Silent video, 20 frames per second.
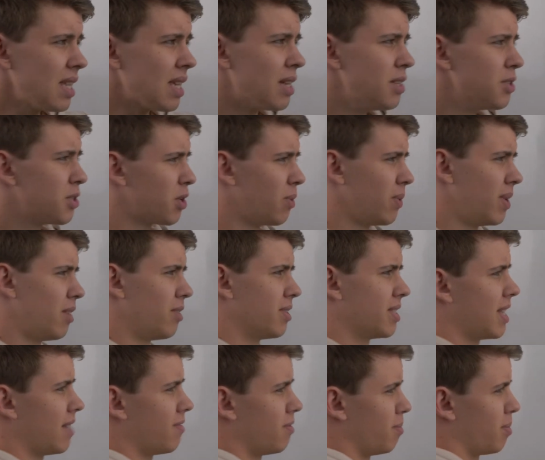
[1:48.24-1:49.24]
And so we know
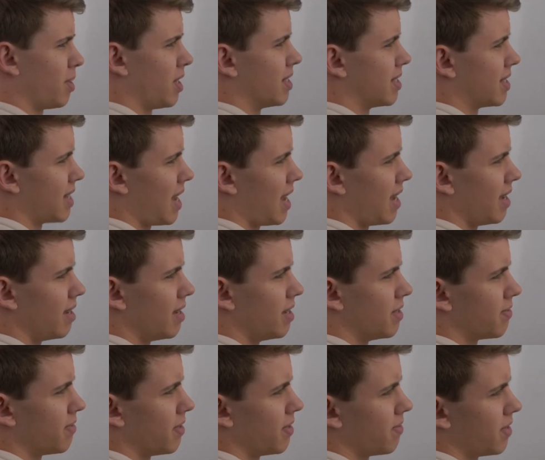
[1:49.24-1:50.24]
7 plus 8
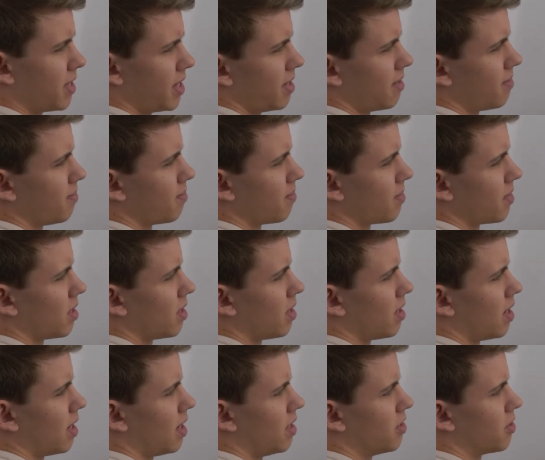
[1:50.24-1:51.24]
is 15.
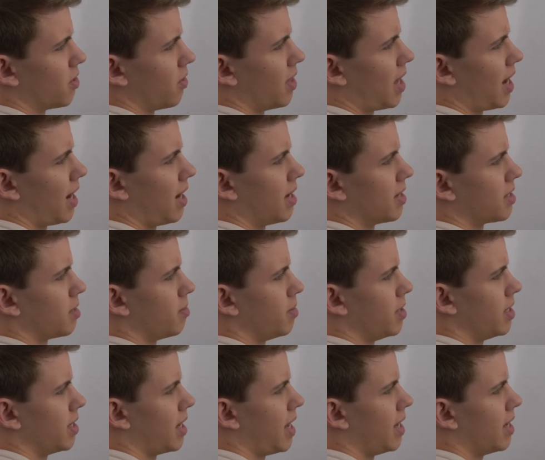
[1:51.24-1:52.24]
And so that has to
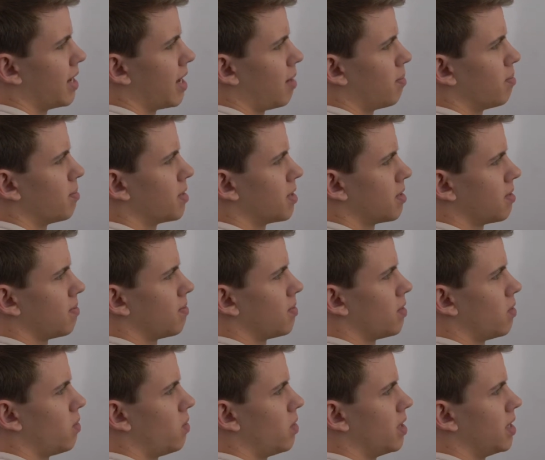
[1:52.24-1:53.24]
be 8 amps.
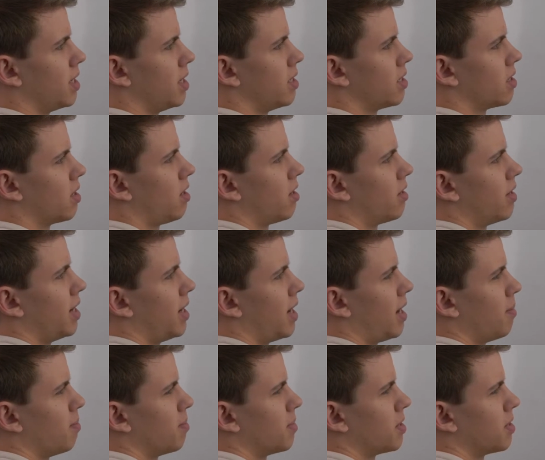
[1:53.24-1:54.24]
All of these are in
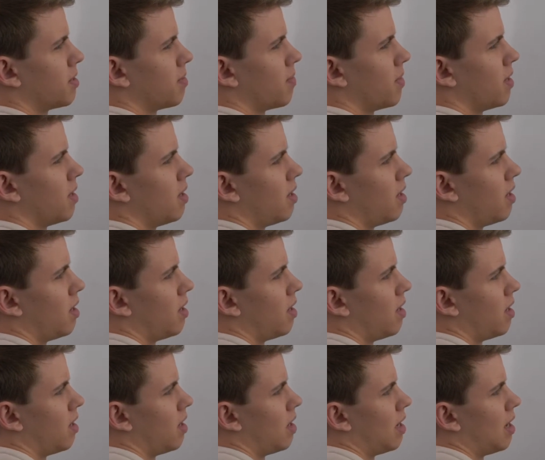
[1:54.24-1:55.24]
amps.
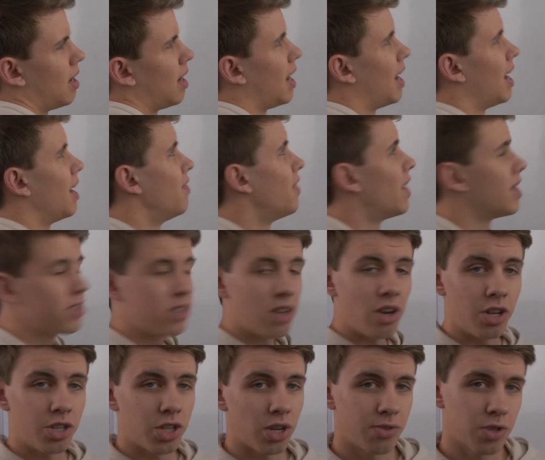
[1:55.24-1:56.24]
And that's
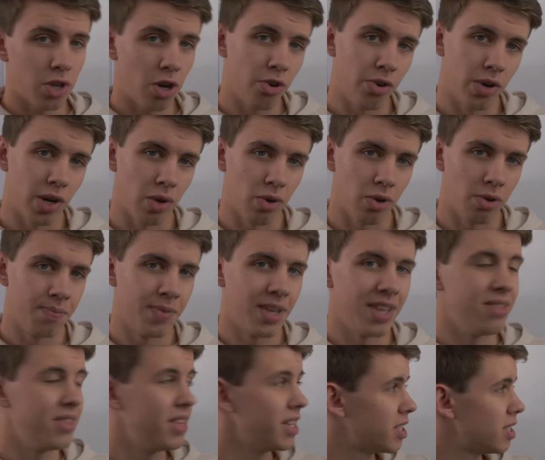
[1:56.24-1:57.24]
Kirchhoff's current law.
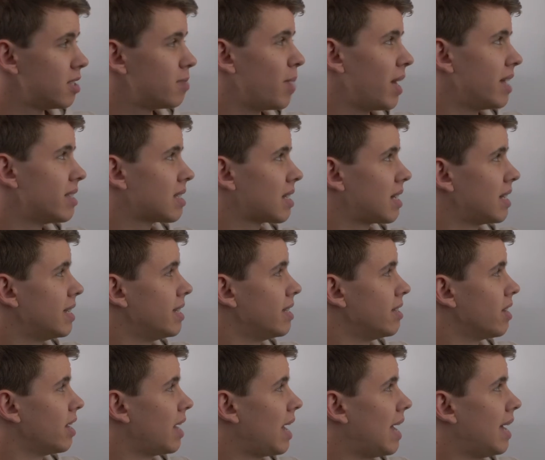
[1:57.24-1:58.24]
And this is
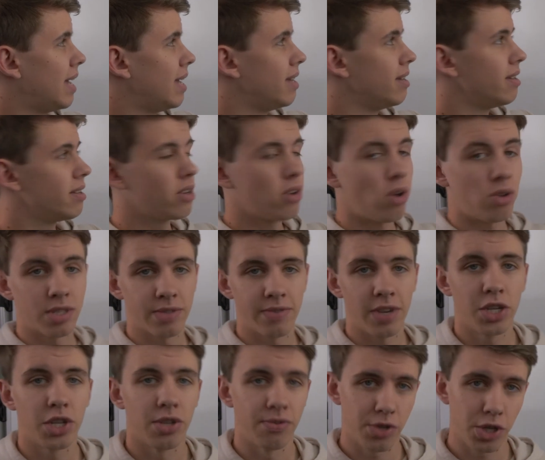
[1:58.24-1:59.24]
basically a
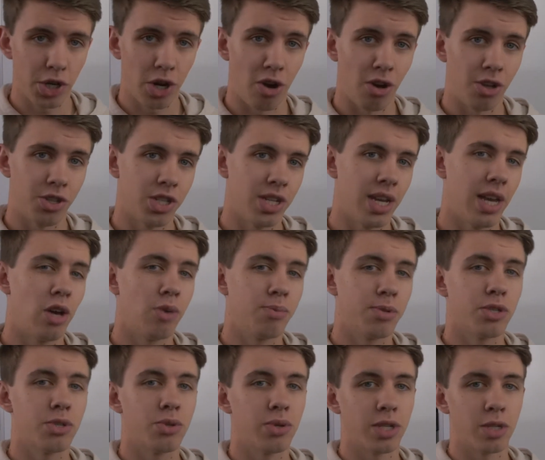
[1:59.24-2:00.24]
conservation of charge. It helps
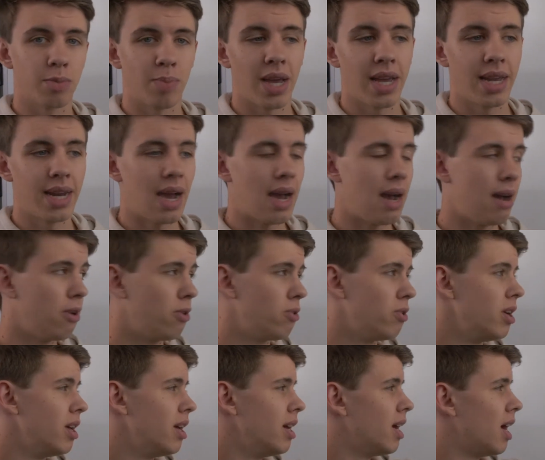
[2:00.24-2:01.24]
us to explain how
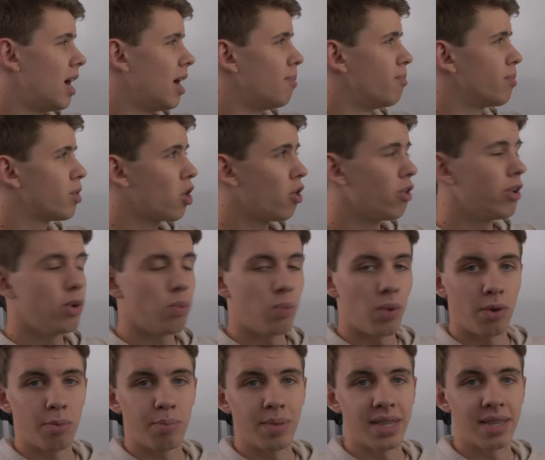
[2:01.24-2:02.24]
um, current
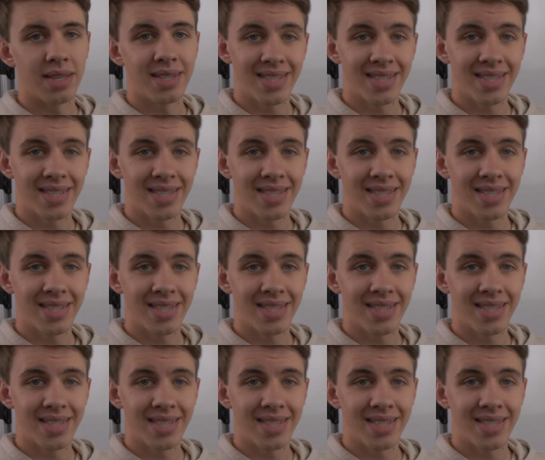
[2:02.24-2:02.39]
will be the